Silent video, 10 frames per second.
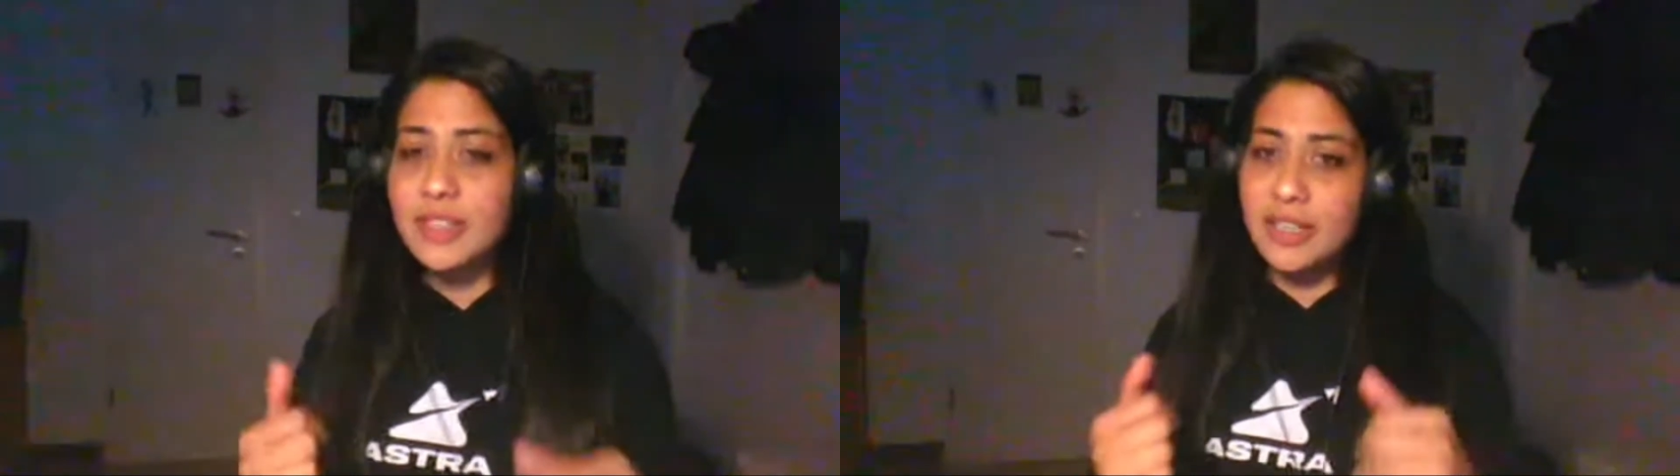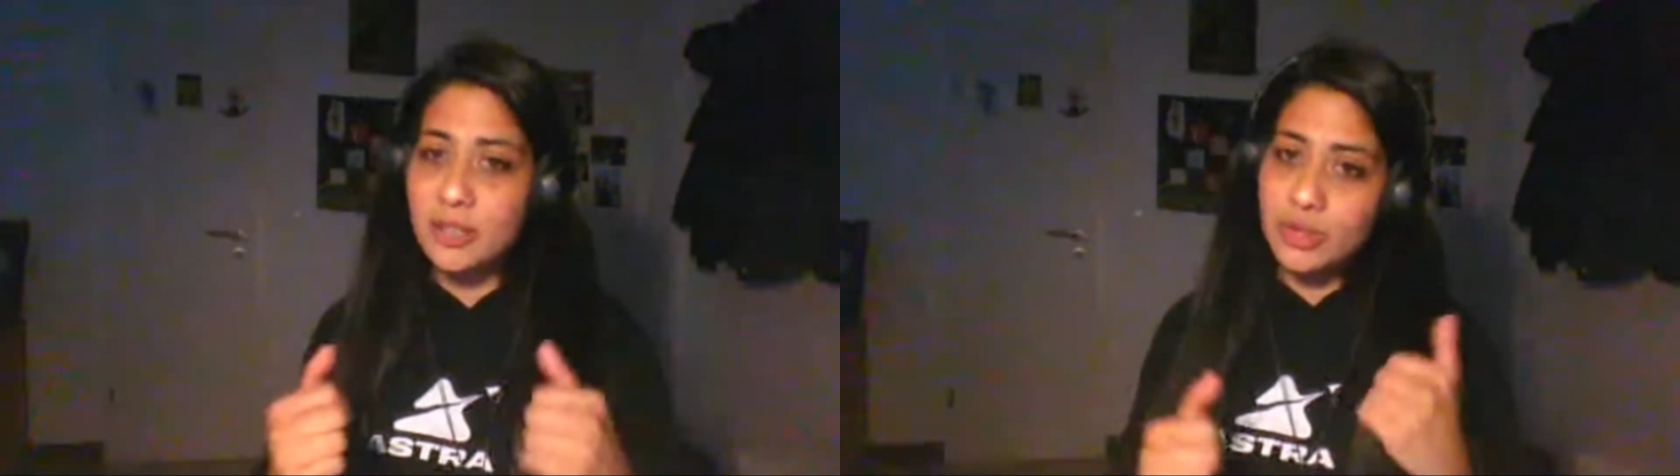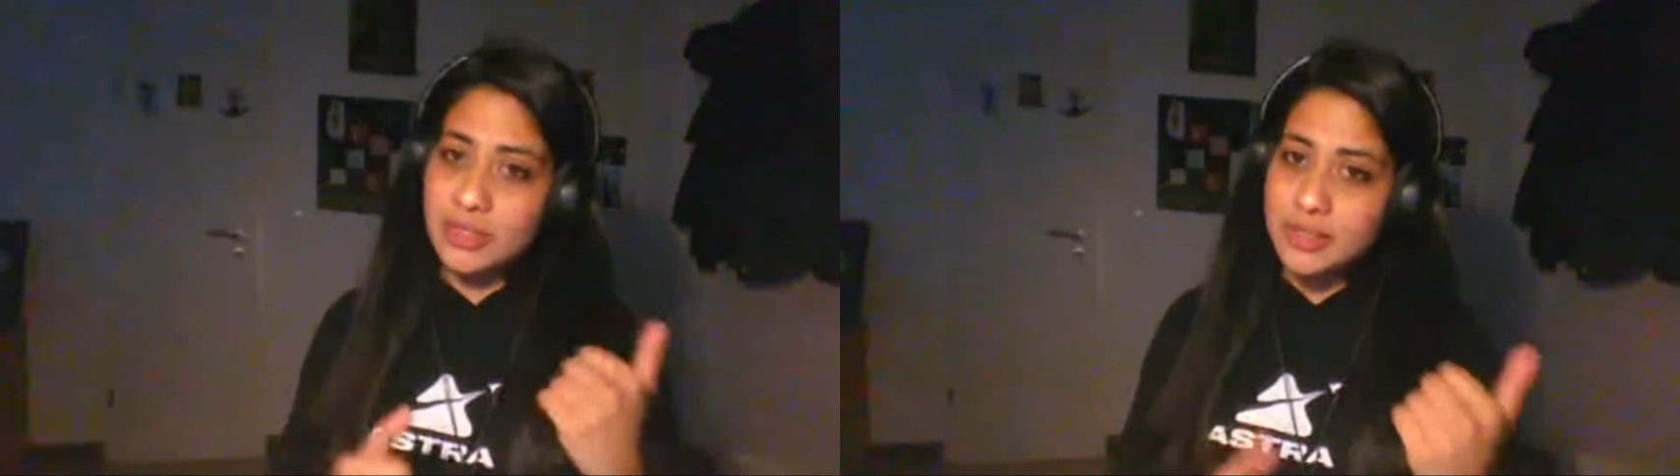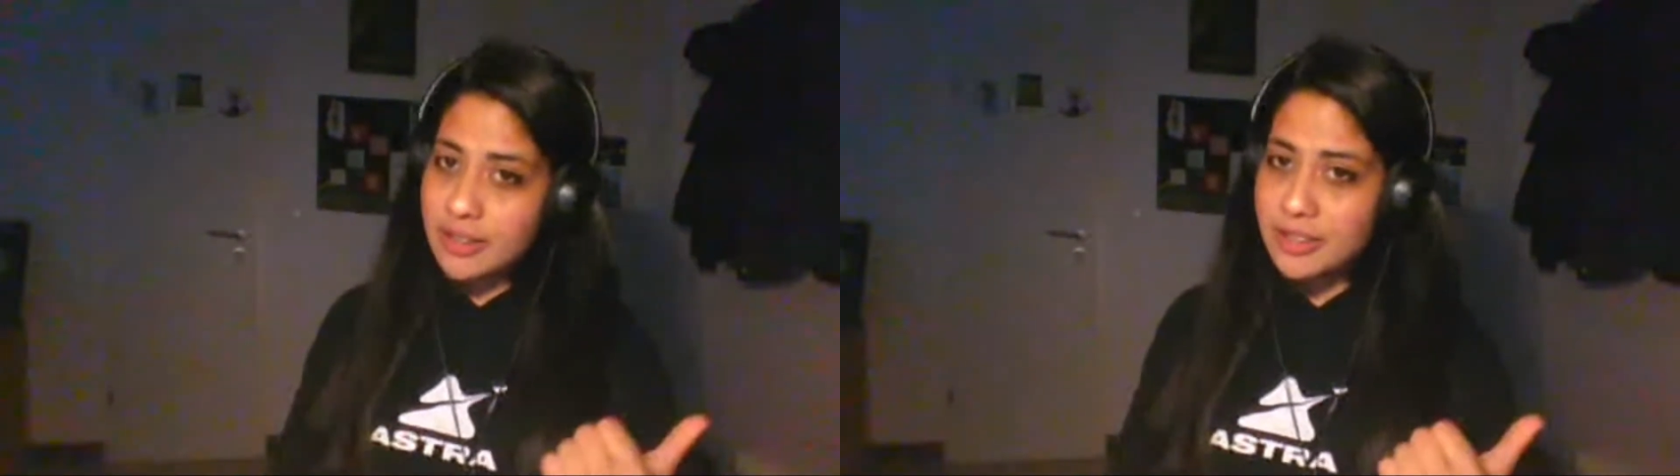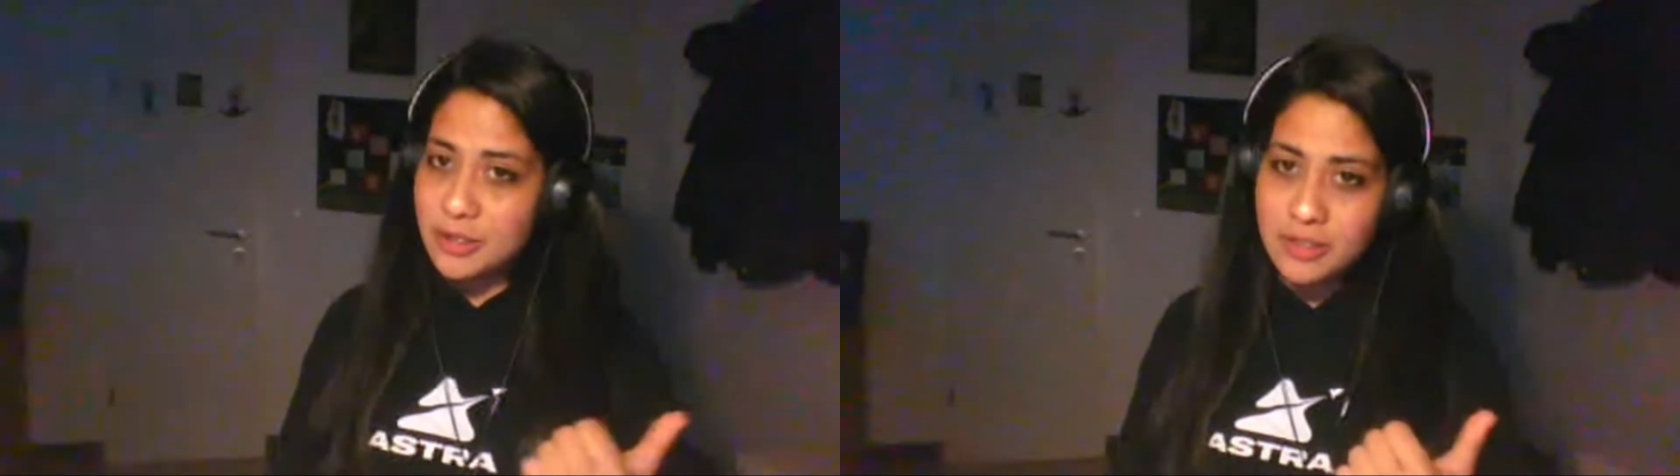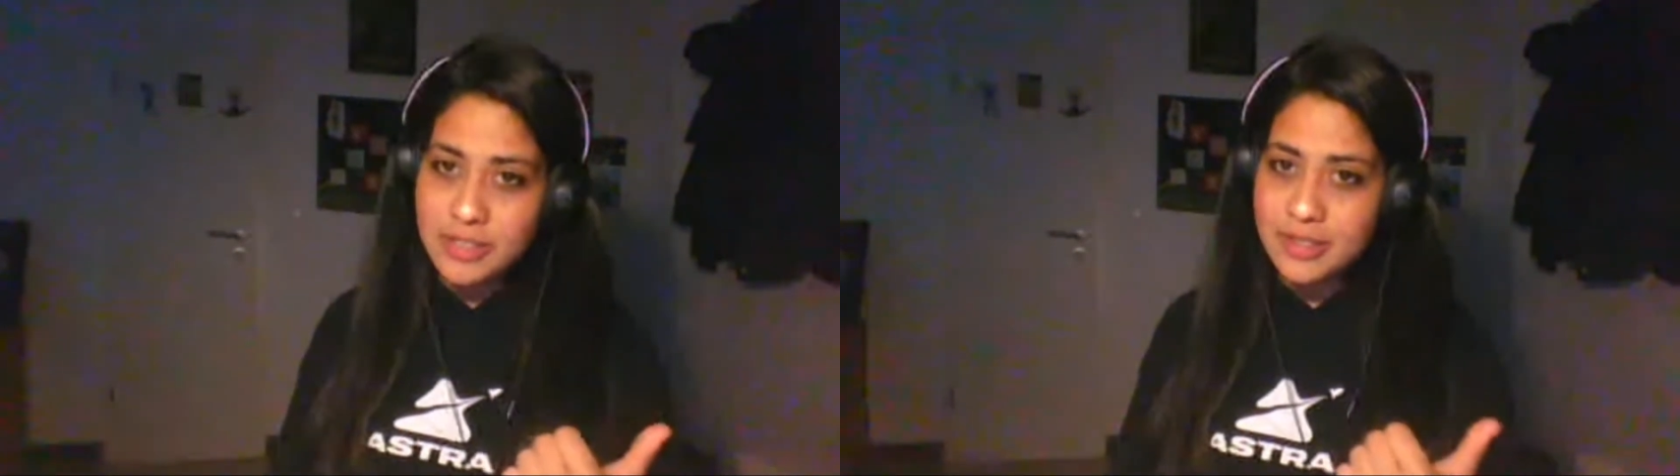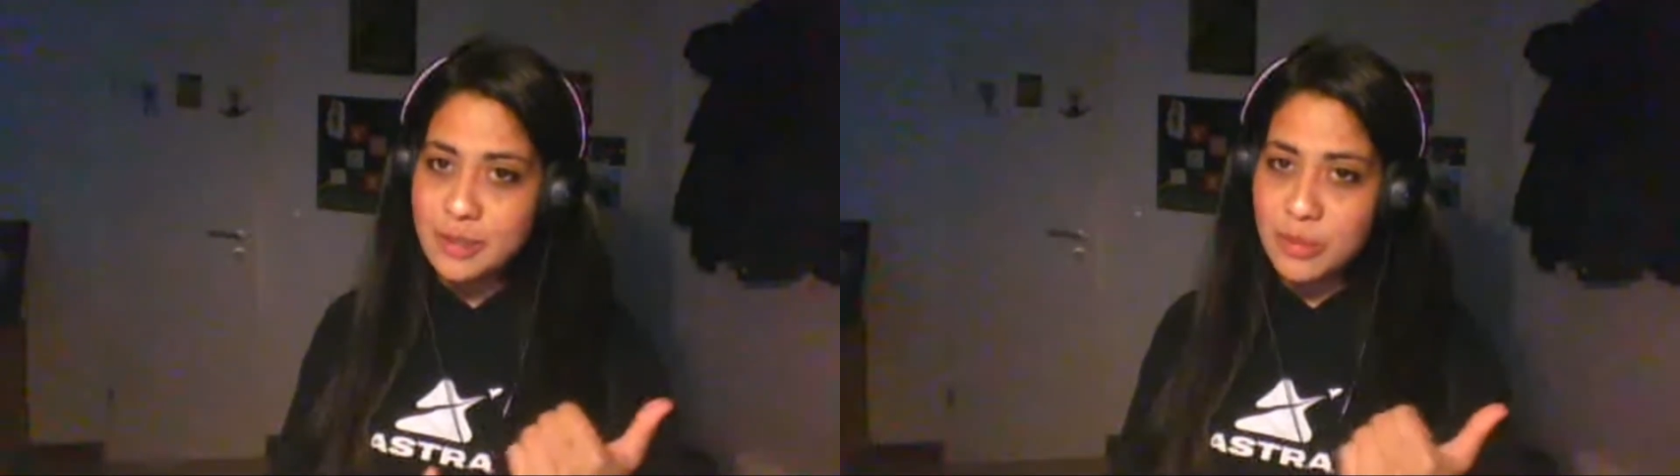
and you can start in the winter